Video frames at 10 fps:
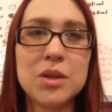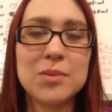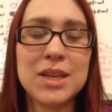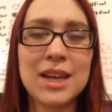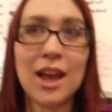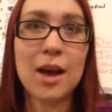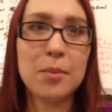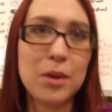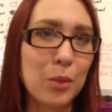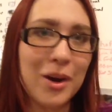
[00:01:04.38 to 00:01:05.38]
would be
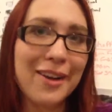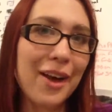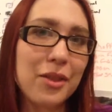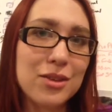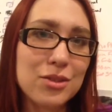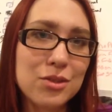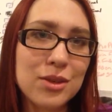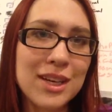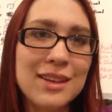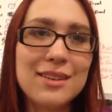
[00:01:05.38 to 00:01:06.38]
happy to wear down the
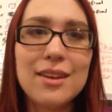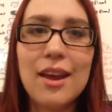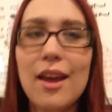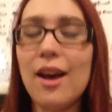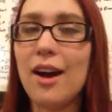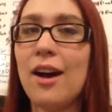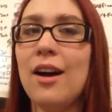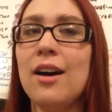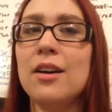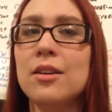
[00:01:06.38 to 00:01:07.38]
street,
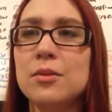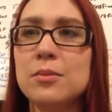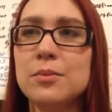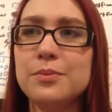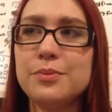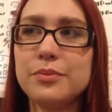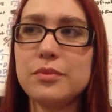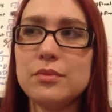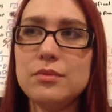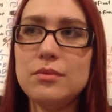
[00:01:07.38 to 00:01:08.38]
kind
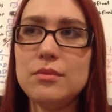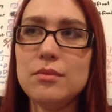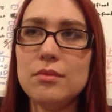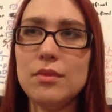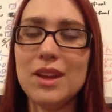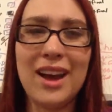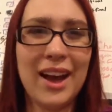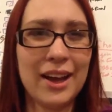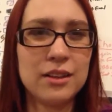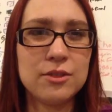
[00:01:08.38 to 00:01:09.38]

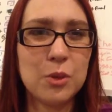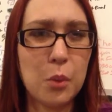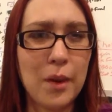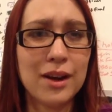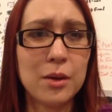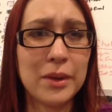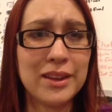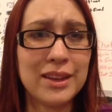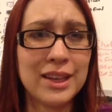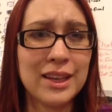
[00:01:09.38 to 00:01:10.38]
of
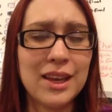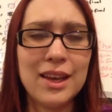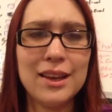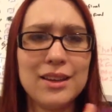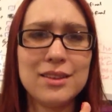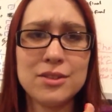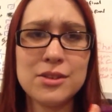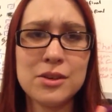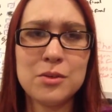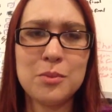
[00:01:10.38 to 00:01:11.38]
wearability. It's
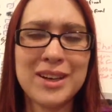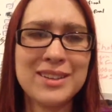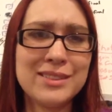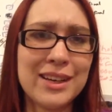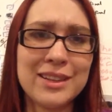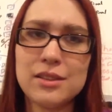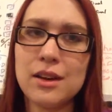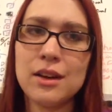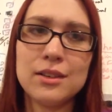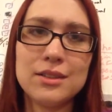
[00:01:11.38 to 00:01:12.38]
also, my designs
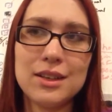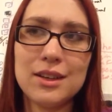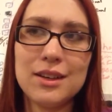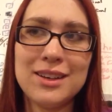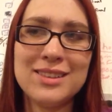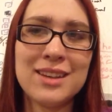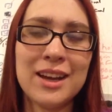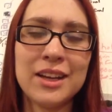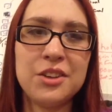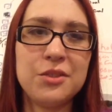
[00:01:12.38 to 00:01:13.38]
aren't a
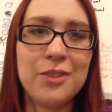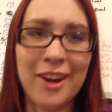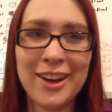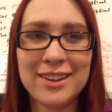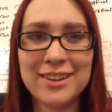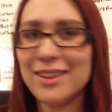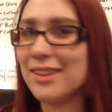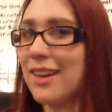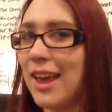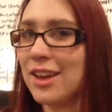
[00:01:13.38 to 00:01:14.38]
design you'd find
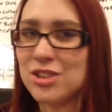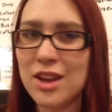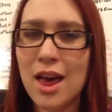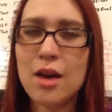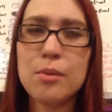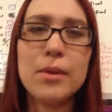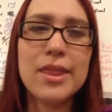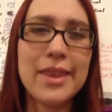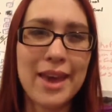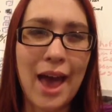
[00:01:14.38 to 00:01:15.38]
in H&M
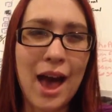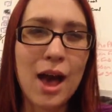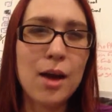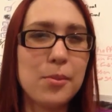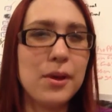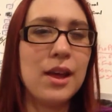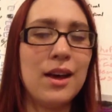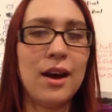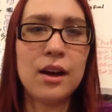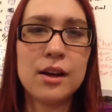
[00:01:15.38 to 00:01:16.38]
and the Gap.
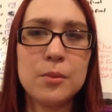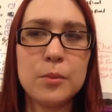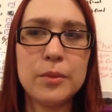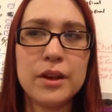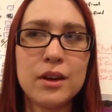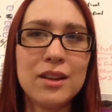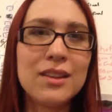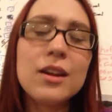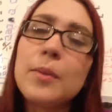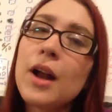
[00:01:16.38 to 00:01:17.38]
They're a
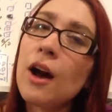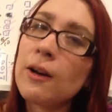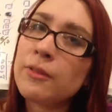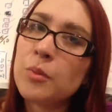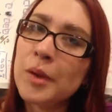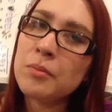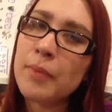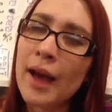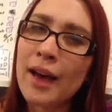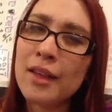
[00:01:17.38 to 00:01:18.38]
little bit off the beaten
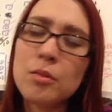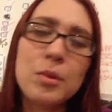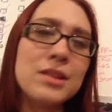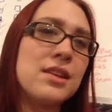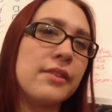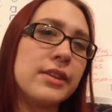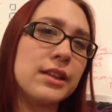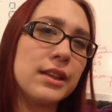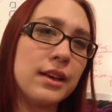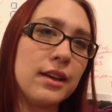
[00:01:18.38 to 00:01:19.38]
path, but
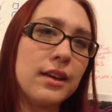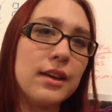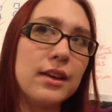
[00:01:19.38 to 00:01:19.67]
definitely